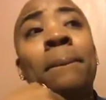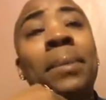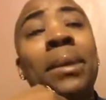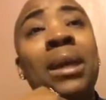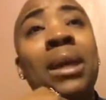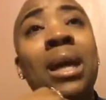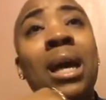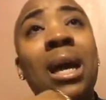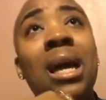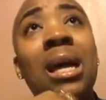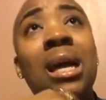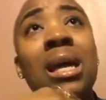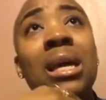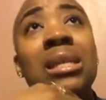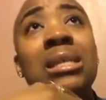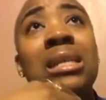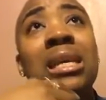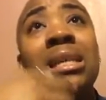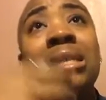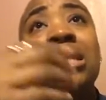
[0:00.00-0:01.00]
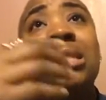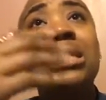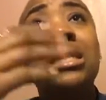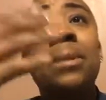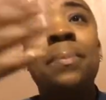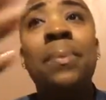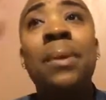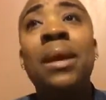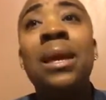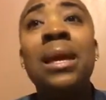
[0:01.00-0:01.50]
because it just
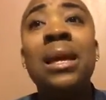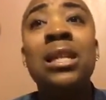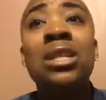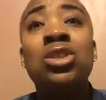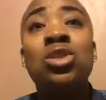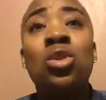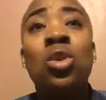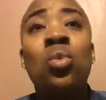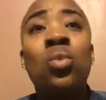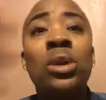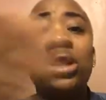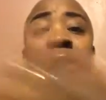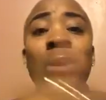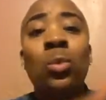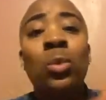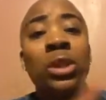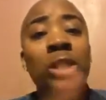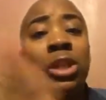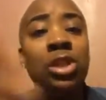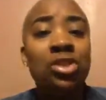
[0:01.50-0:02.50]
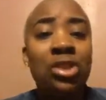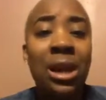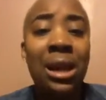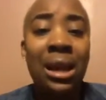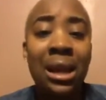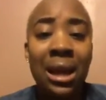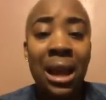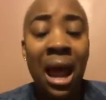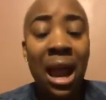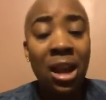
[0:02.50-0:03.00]
depends on what what they're
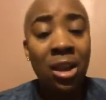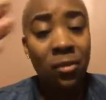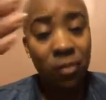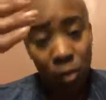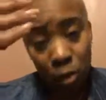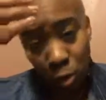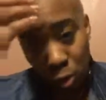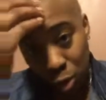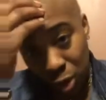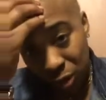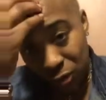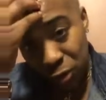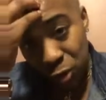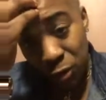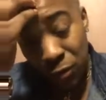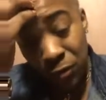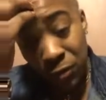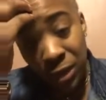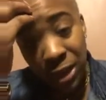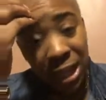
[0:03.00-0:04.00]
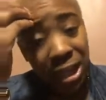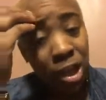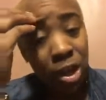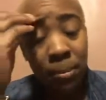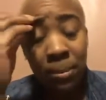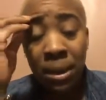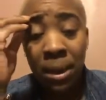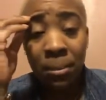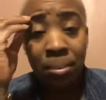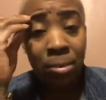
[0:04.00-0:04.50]
trying to get out of you. If you feel like
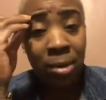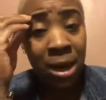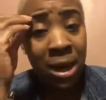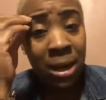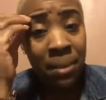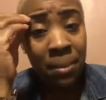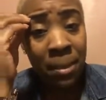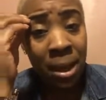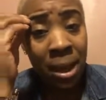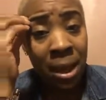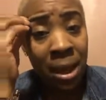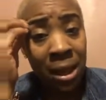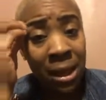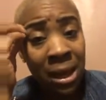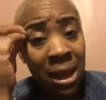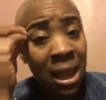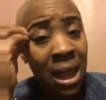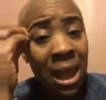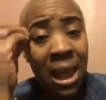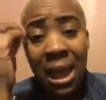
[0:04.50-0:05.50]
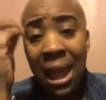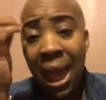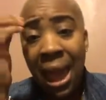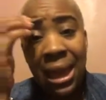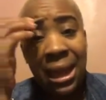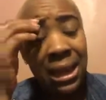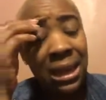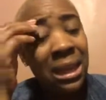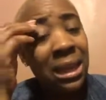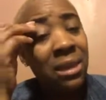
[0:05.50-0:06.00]
you're being preyed upon
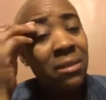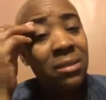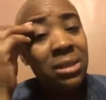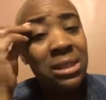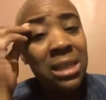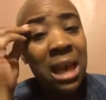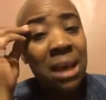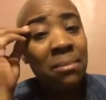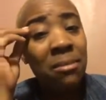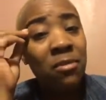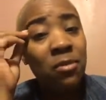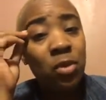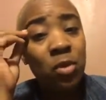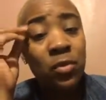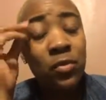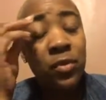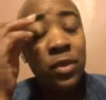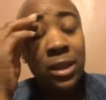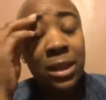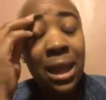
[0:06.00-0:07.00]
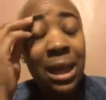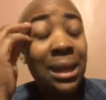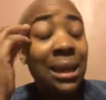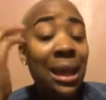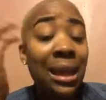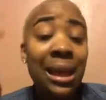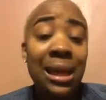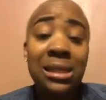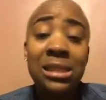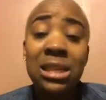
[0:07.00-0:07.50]
at any given time, if you feel like
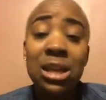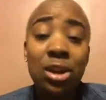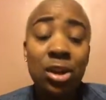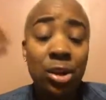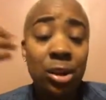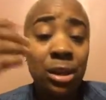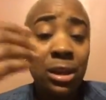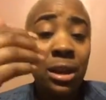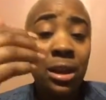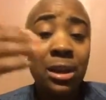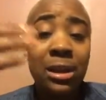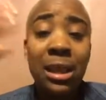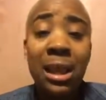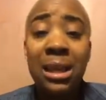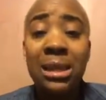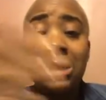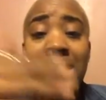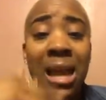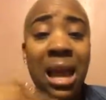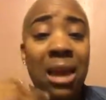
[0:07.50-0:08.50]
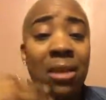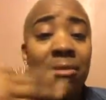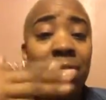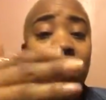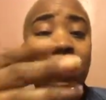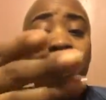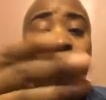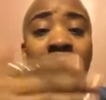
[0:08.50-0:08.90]
like I said earlier that it's not